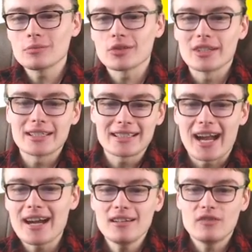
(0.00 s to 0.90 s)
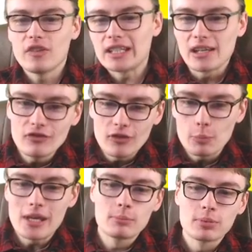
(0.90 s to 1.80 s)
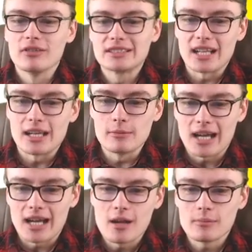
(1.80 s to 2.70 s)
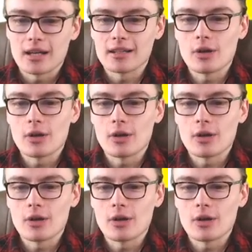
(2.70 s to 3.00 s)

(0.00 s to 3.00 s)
so you can kind of forgive the people at the same time. Like you